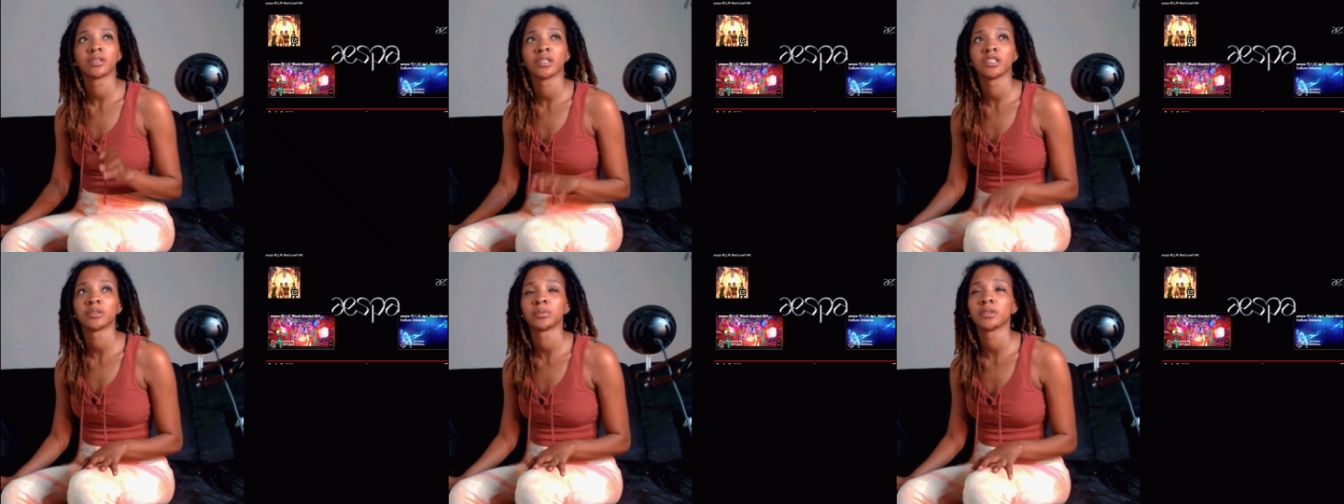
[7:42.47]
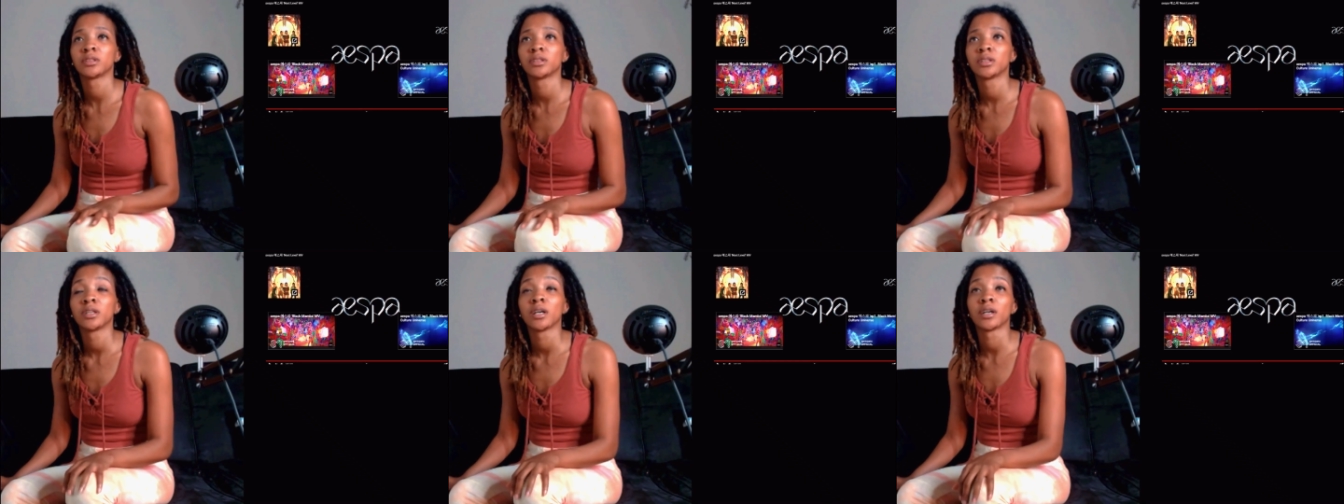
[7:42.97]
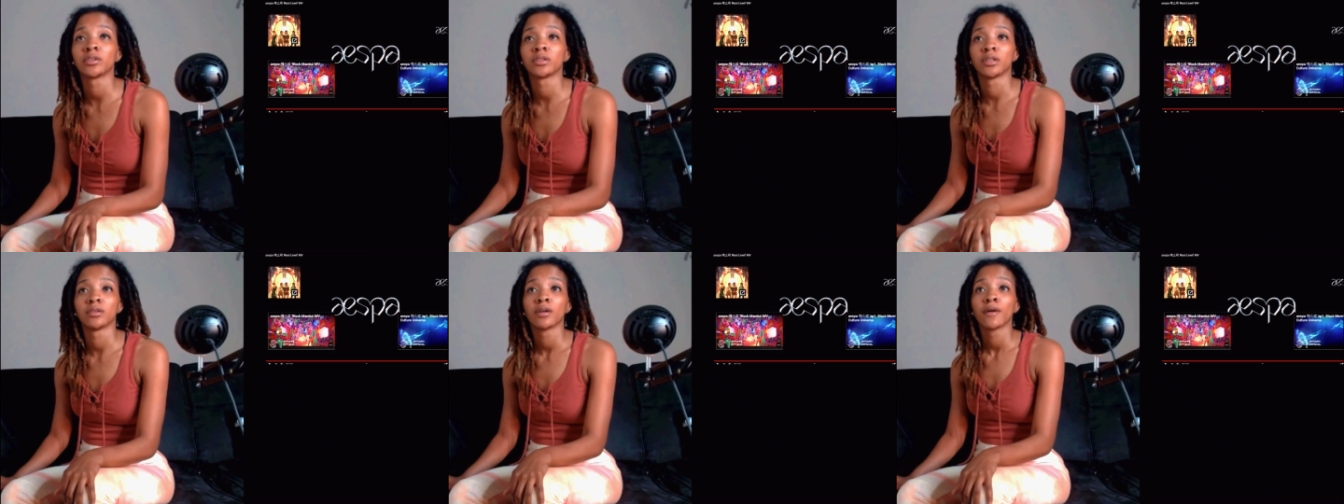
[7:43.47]
I don't
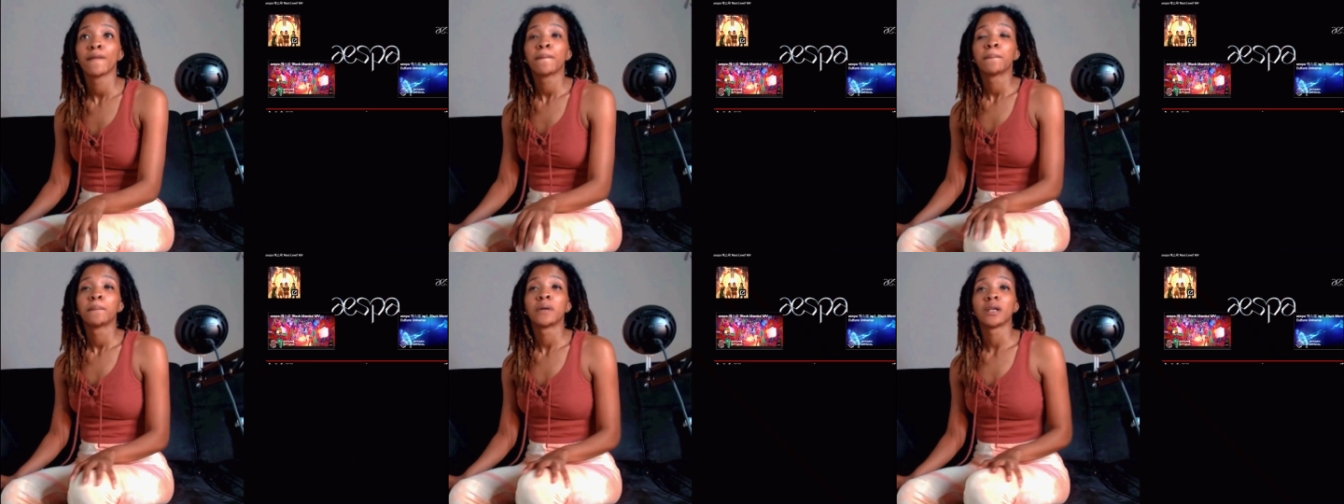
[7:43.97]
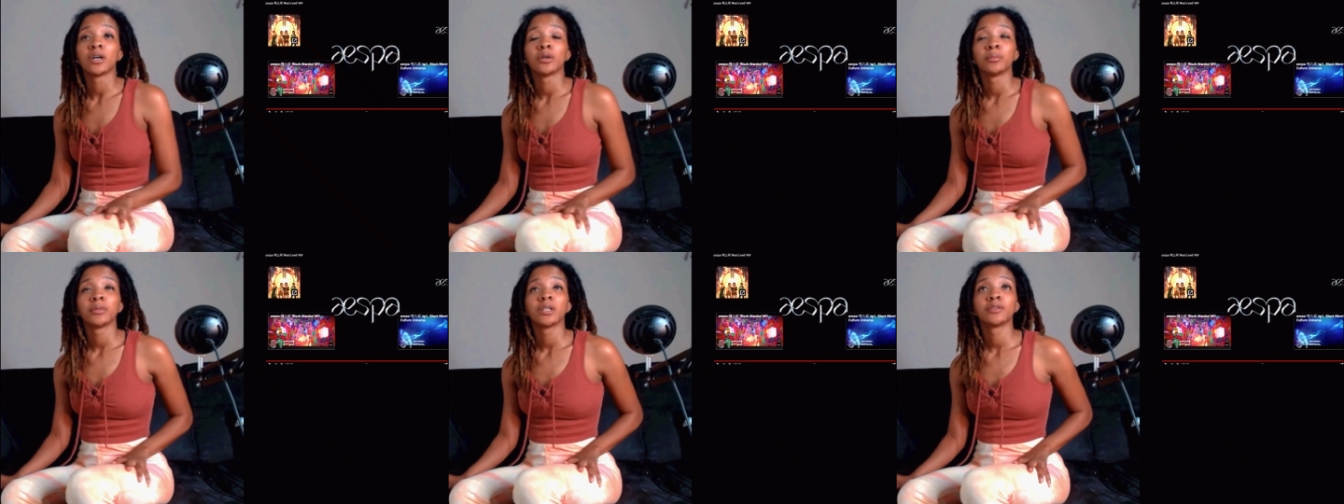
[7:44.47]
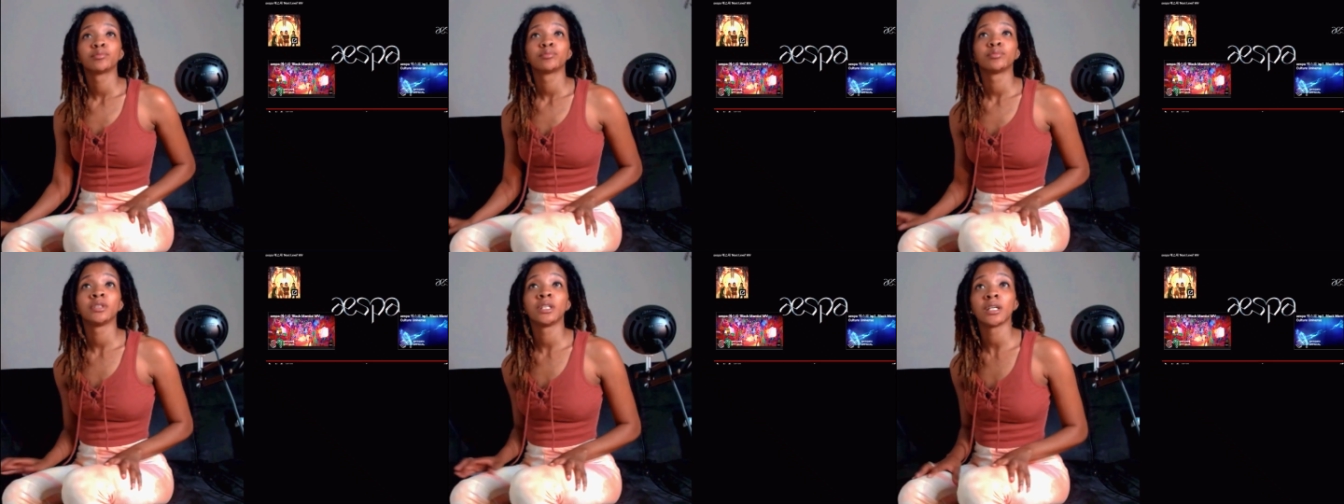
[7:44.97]
know. But
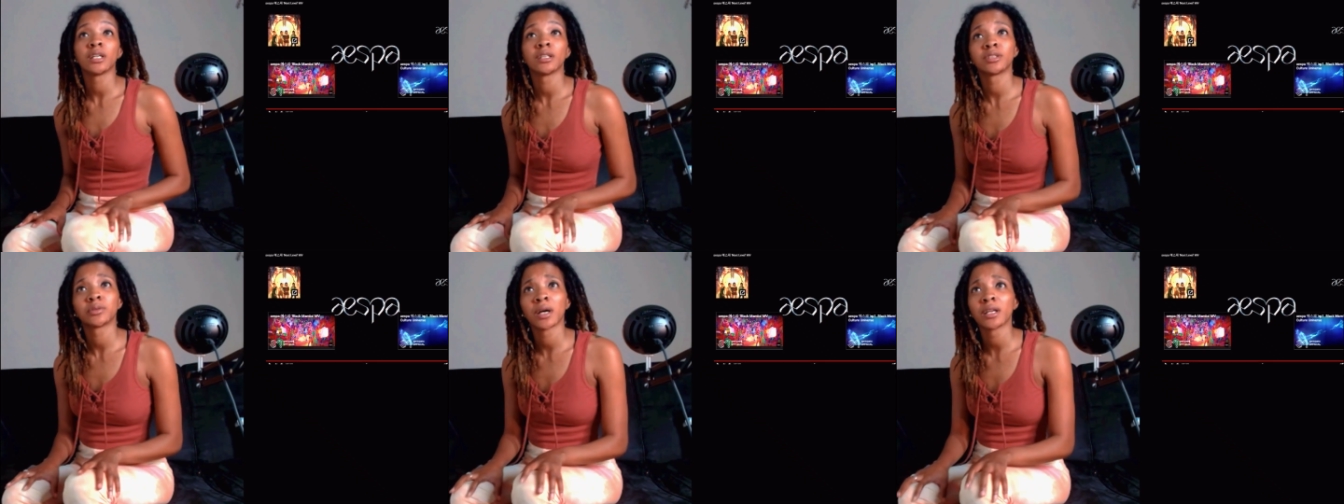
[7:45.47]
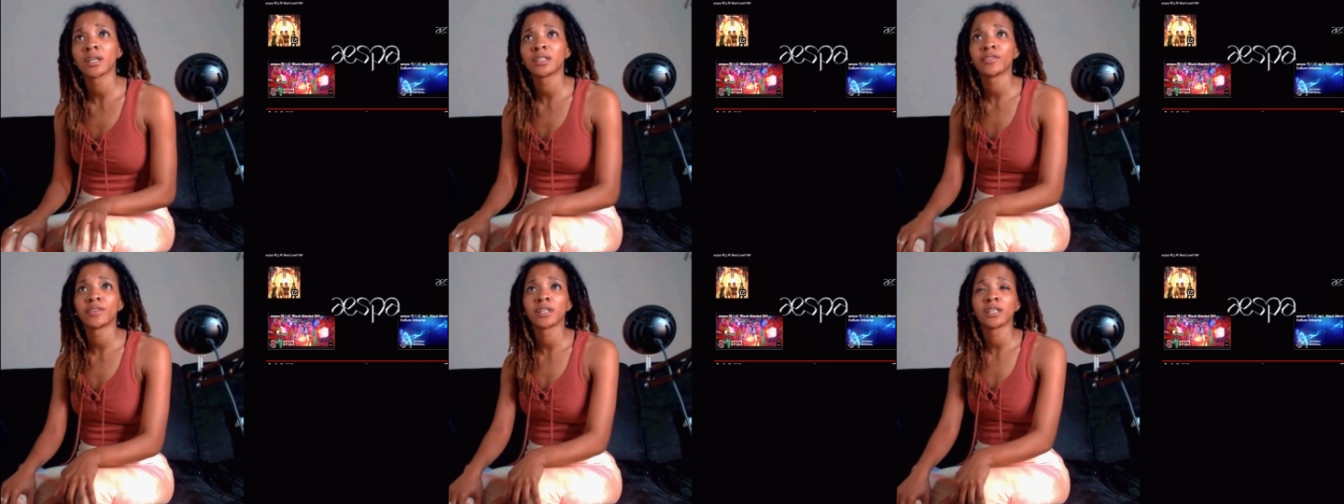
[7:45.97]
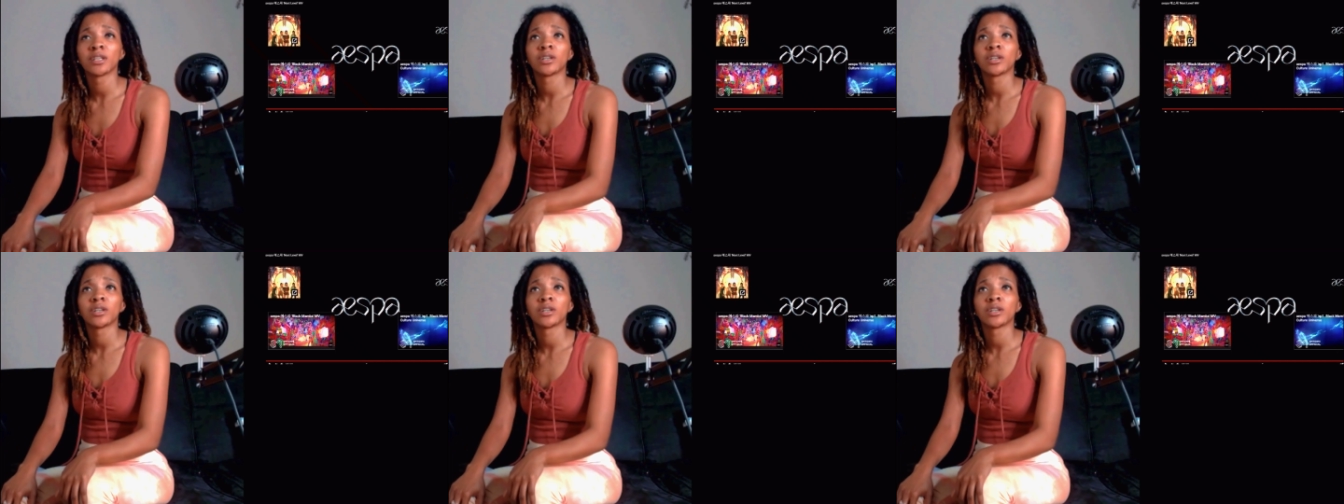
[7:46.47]
yeah, so I like that video.